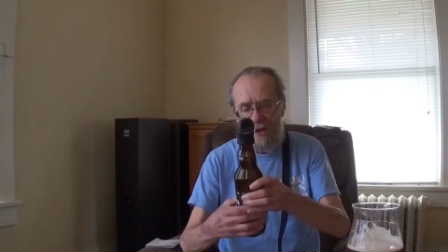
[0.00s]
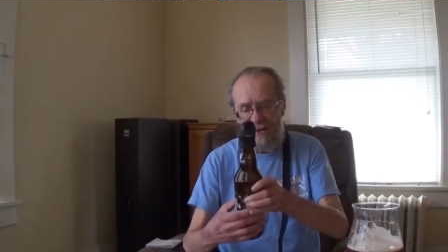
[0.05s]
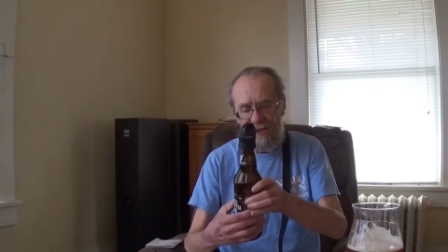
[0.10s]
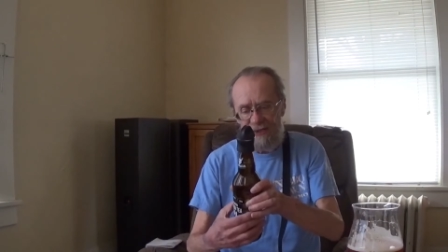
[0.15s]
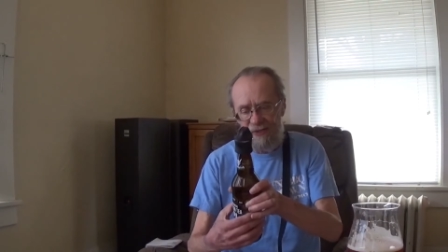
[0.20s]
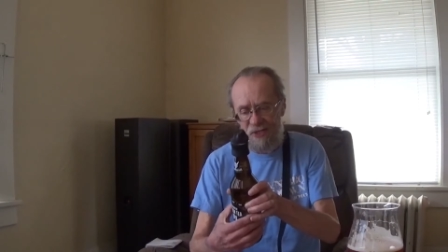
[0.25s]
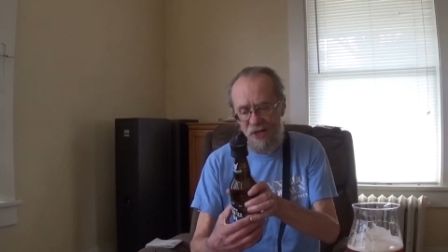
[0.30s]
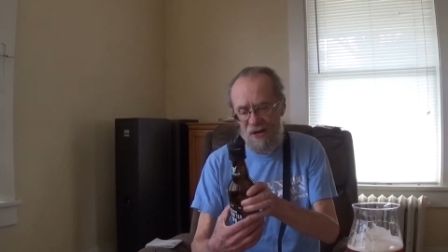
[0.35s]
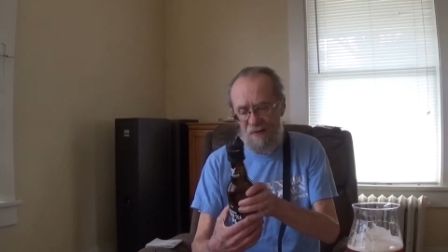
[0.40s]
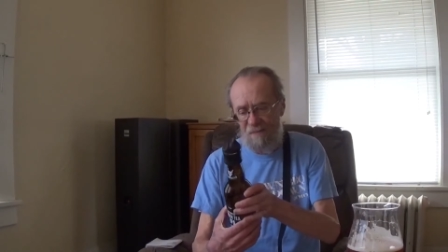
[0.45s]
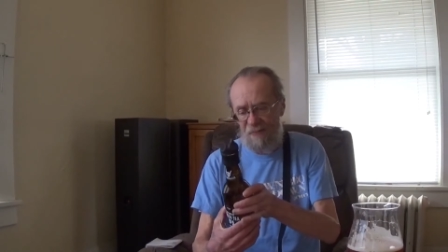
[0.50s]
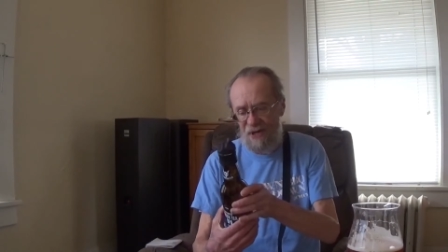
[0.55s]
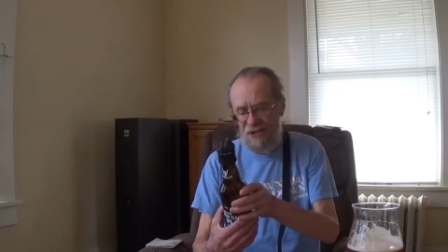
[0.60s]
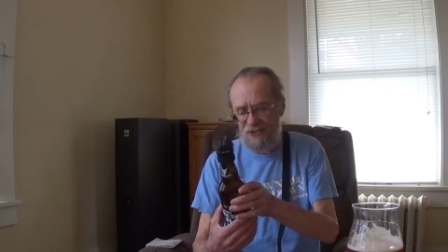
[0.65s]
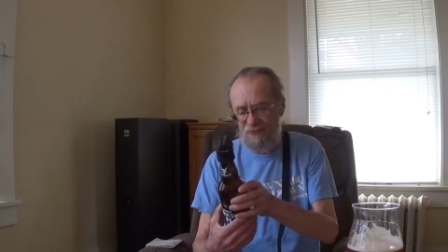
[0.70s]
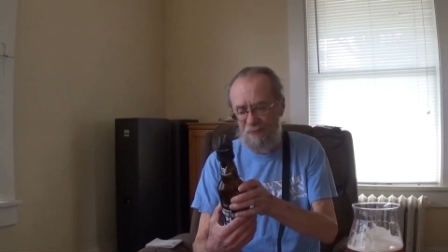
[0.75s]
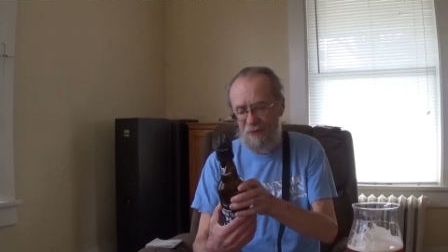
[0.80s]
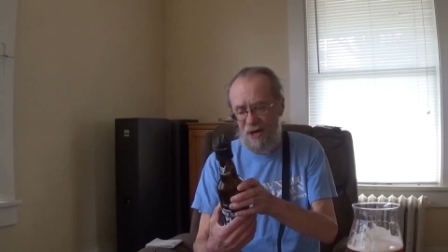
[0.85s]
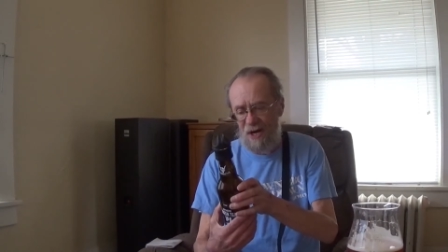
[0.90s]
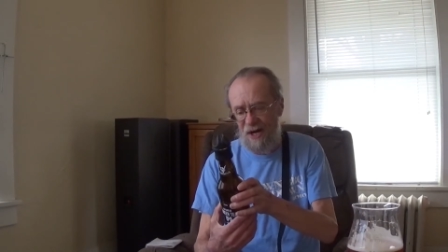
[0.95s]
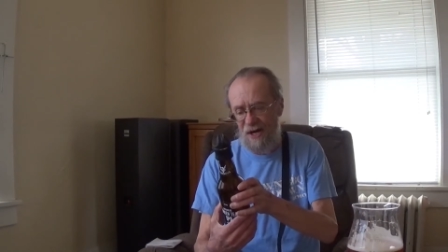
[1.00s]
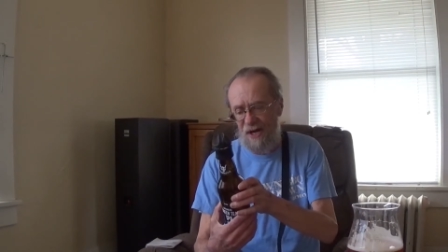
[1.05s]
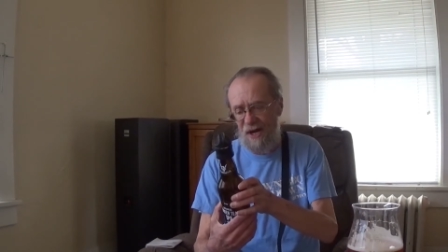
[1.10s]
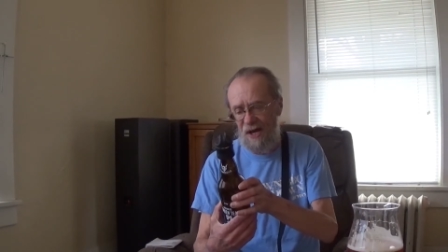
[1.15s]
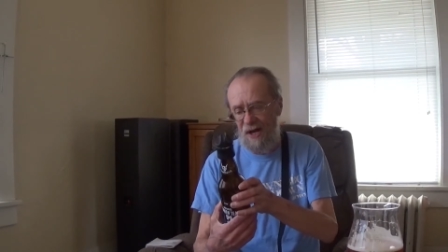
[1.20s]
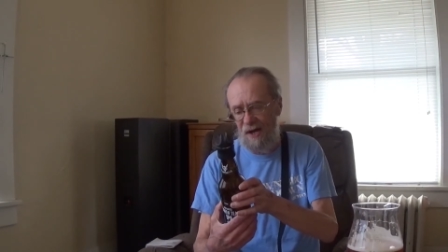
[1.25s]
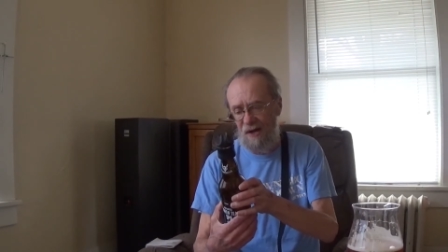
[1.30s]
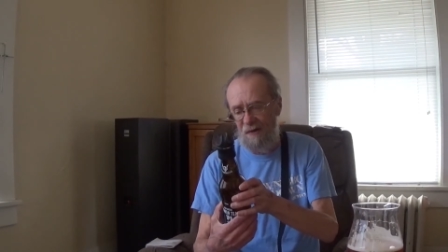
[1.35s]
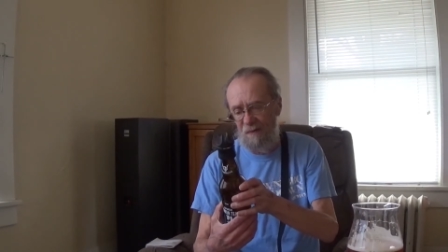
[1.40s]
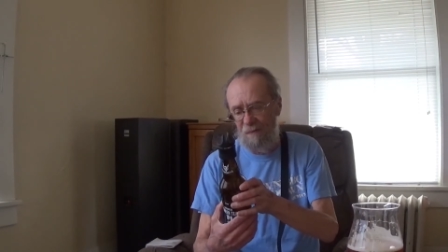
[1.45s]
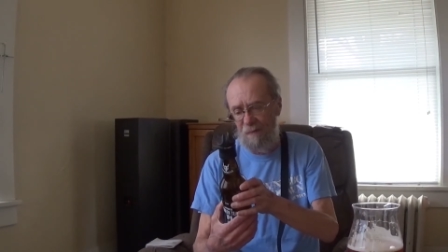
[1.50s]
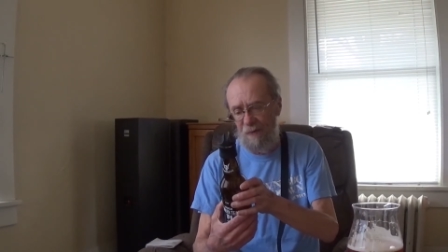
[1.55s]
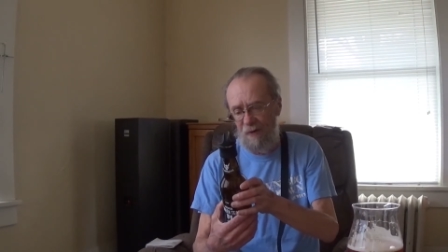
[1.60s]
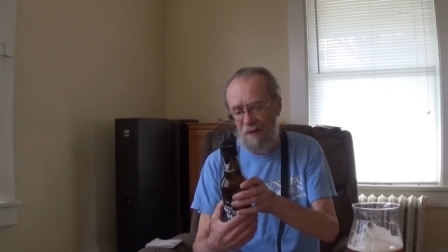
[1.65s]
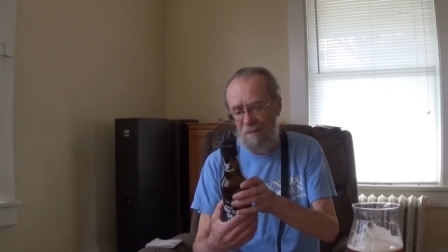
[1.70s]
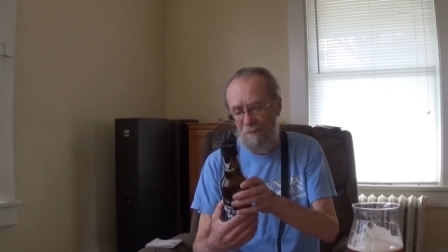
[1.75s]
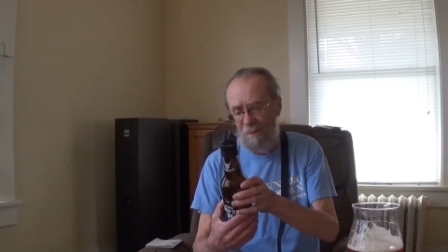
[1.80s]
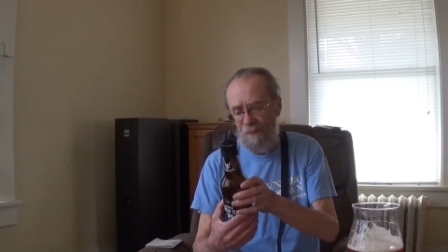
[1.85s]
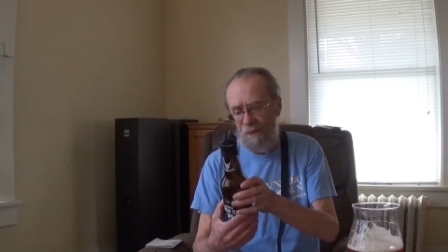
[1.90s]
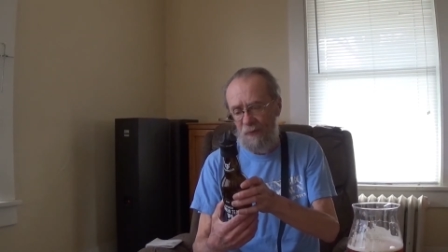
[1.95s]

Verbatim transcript: it's got a best by date of uh,